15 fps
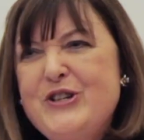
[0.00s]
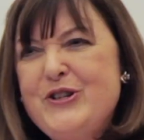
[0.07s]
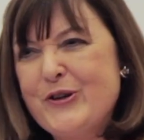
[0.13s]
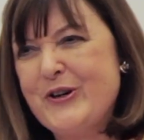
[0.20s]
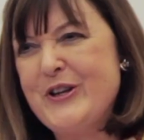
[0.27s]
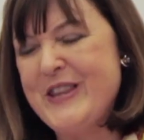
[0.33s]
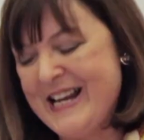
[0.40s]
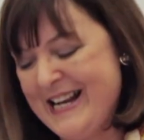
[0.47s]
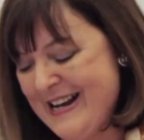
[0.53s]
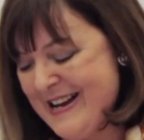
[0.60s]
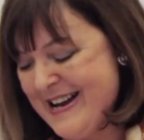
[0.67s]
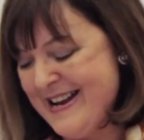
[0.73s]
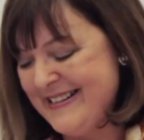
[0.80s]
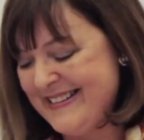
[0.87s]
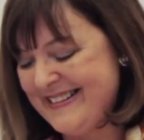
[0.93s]
join the
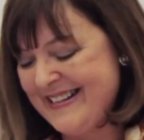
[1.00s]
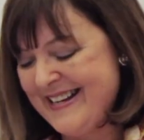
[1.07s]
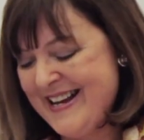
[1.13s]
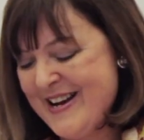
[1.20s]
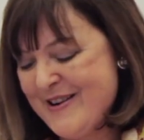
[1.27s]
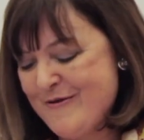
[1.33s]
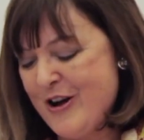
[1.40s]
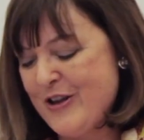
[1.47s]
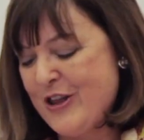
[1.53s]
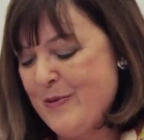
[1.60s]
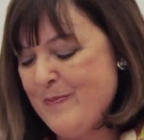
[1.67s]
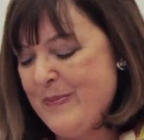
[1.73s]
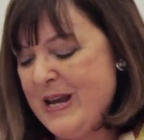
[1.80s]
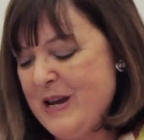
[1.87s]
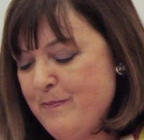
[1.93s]
alliance rather than
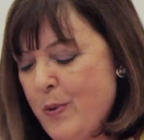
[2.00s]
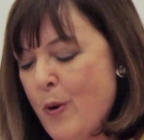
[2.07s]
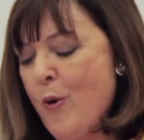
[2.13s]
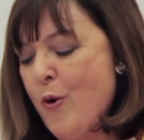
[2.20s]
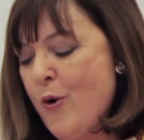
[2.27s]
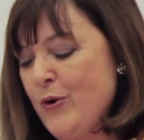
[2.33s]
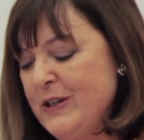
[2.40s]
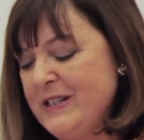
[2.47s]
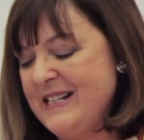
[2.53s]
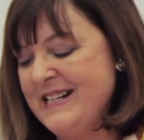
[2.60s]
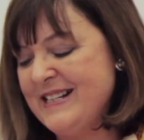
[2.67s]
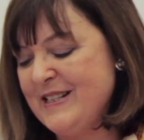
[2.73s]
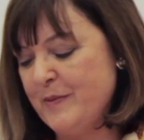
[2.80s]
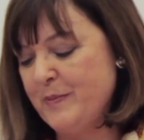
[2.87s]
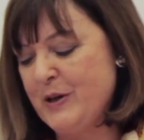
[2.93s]
being pawns in
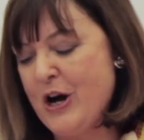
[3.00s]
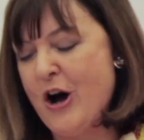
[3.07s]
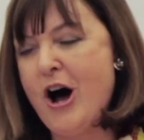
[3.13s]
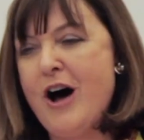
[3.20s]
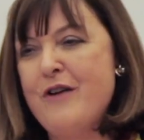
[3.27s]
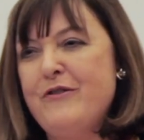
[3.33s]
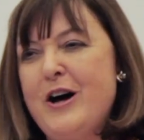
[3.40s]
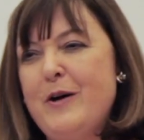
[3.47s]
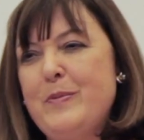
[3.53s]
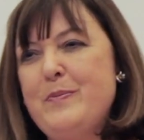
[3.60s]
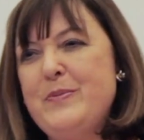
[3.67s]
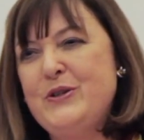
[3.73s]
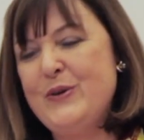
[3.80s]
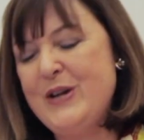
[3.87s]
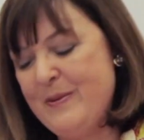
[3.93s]
some carve-up
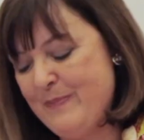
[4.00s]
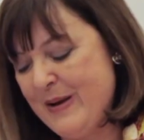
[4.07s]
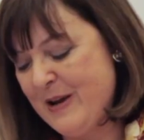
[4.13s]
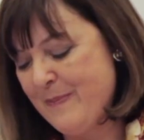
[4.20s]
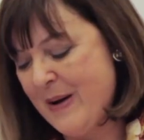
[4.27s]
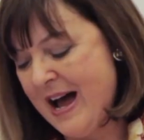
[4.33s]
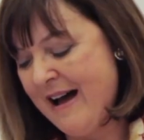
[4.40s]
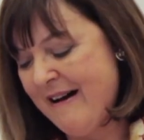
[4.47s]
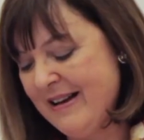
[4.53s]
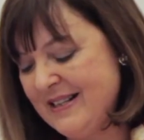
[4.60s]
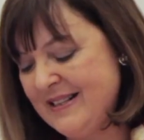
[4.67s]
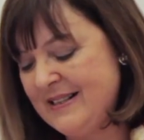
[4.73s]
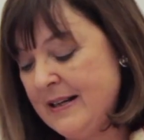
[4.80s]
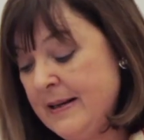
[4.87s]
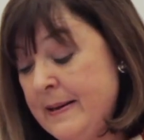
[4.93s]
between big
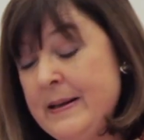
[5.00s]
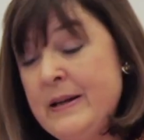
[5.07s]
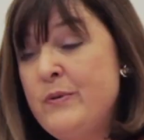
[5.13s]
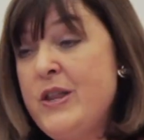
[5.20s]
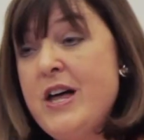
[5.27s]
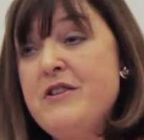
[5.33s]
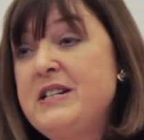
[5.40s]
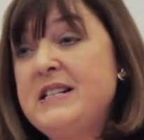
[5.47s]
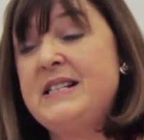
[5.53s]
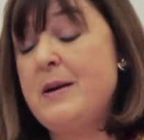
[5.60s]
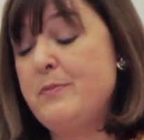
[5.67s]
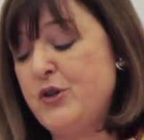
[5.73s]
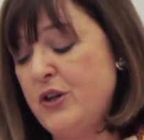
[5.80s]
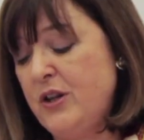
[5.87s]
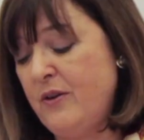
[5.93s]
powers. Without
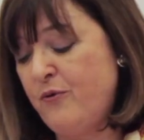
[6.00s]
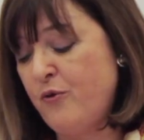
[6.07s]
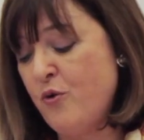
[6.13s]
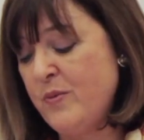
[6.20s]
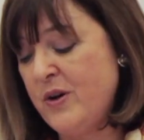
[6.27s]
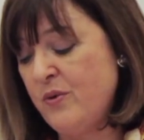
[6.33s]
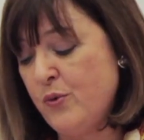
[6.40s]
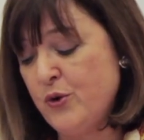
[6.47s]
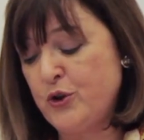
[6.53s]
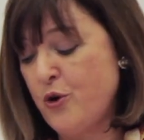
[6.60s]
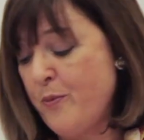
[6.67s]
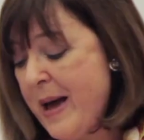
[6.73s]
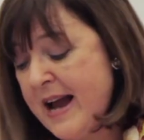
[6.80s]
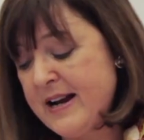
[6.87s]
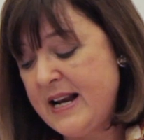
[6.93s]
exception, the former Warsaw
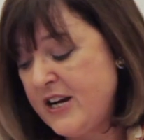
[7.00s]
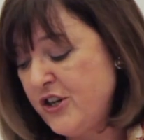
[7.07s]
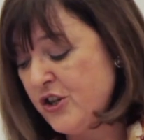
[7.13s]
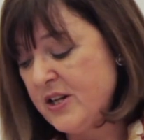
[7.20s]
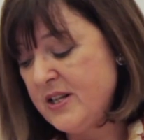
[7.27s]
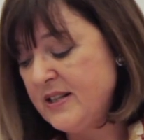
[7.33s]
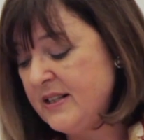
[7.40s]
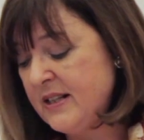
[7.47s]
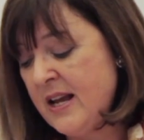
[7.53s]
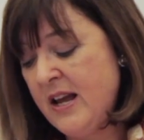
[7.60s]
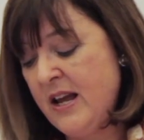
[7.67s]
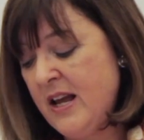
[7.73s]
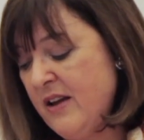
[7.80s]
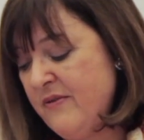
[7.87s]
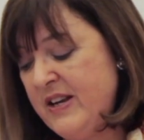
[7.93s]
Pact nations
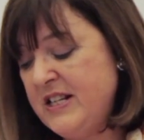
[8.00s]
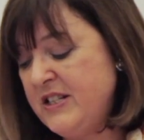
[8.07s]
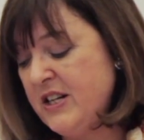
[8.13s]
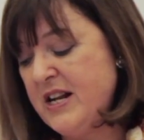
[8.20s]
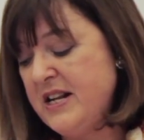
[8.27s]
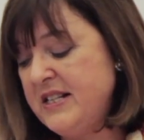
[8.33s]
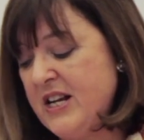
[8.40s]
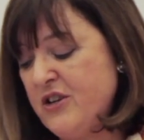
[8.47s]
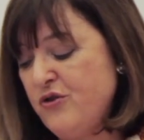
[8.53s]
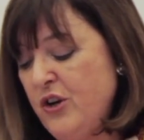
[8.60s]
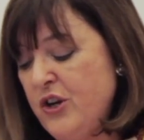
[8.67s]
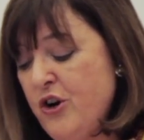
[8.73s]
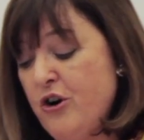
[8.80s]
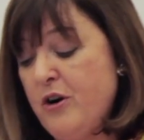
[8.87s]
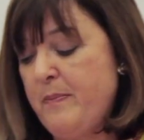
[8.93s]
of Eastern and Central
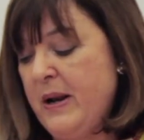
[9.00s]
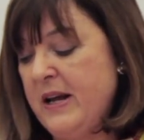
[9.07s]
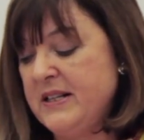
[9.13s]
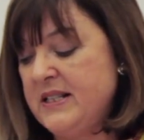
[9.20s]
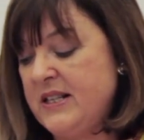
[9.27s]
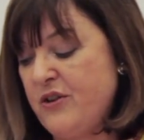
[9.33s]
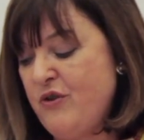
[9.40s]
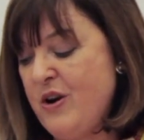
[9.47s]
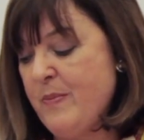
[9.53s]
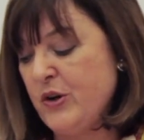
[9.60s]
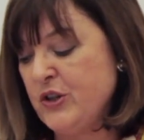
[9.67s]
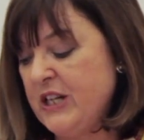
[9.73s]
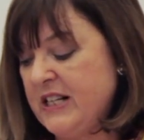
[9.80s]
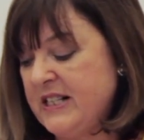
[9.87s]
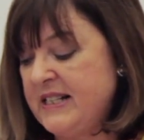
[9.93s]
Europe, plus the 3
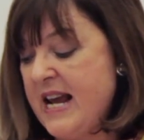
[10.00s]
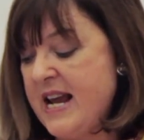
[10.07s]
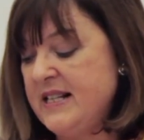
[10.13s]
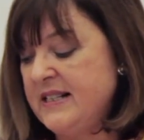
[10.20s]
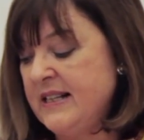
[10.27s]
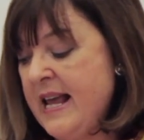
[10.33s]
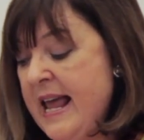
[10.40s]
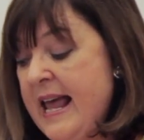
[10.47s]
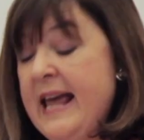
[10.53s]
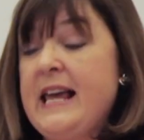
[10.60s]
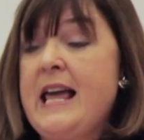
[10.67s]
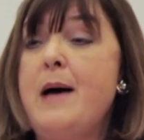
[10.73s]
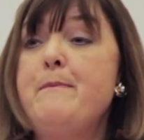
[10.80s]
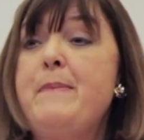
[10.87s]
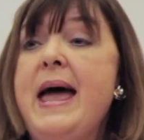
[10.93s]
Baltic states,
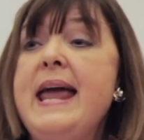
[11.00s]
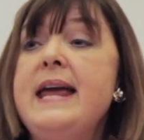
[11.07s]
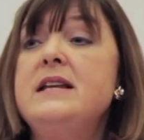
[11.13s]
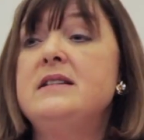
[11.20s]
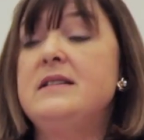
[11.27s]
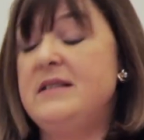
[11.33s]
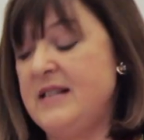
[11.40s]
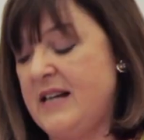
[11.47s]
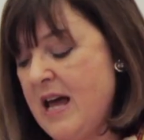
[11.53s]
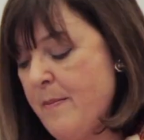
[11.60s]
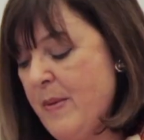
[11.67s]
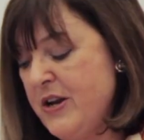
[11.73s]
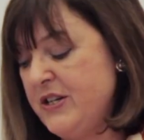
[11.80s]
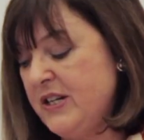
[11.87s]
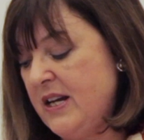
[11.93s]
campaigned to come
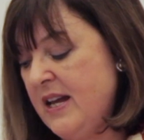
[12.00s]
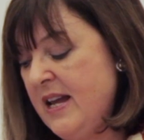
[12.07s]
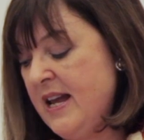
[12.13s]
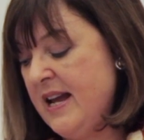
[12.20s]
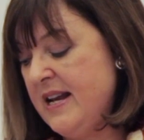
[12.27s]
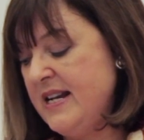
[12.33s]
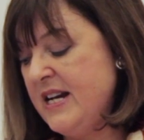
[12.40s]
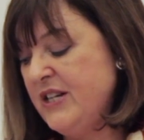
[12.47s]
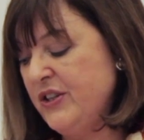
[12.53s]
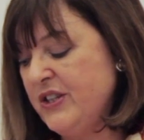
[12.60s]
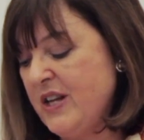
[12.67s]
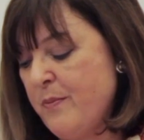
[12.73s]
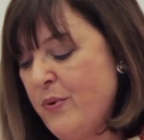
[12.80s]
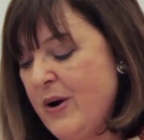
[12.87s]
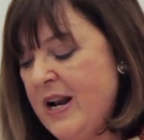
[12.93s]
under NATO's
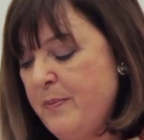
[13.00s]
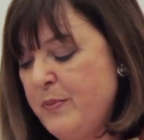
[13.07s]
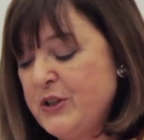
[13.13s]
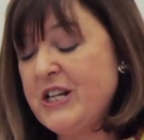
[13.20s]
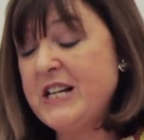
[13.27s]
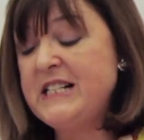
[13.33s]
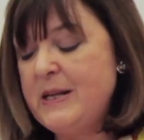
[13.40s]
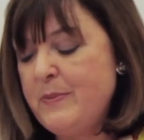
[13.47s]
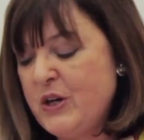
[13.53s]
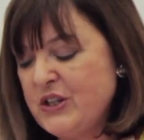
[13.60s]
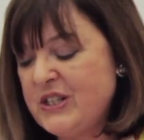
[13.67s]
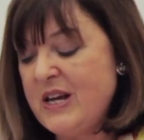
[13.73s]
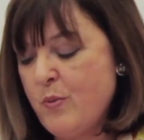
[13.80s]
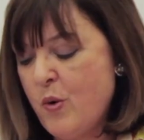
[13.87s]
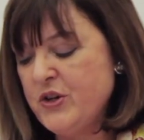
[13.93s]
umbrella precisely because
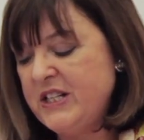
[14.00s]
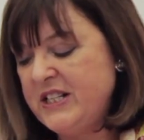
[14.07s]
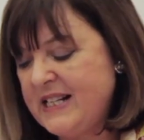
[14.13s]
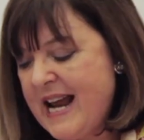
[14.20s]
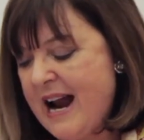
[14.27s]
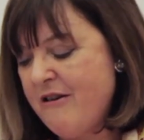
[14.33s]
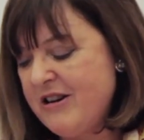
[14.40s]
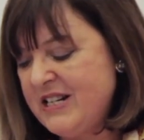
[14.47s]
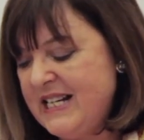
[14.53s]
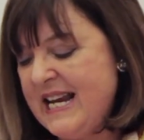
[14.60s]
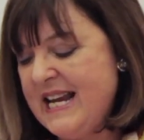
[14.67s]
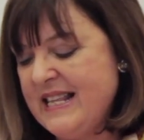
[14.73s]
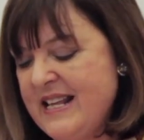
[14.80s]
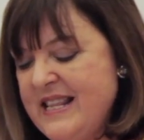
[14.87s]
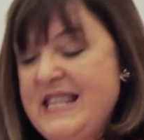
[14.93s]
they wanted a guarantee
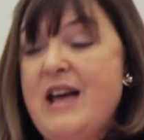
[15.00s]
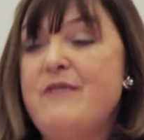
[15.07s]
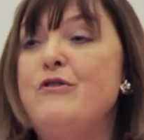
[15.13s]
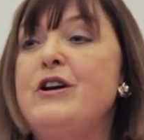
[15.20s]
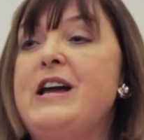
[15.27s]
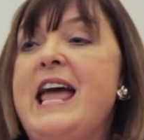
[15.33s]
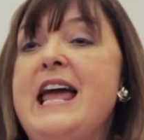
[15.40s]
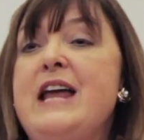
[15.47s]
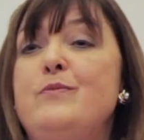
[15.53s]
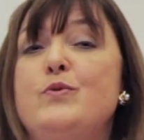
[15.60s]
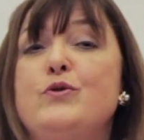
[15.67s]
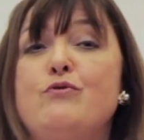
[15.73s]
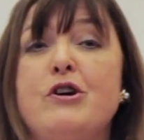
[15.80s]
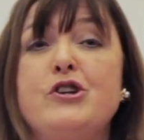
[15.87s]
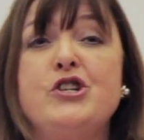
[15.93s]
that never again would
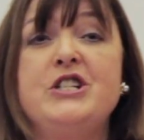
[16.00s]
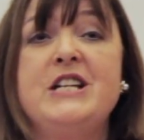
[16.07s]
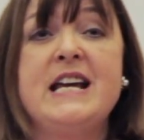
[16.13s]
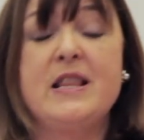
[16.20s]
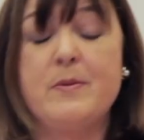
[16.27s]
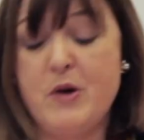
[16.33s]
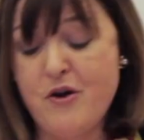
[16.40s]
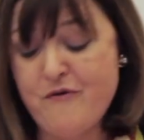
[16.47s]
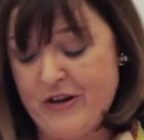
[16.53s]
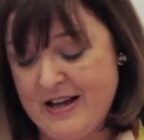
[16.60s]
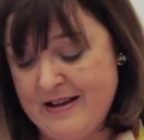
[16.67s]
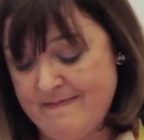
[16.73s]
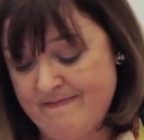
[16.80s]
Russia take them over.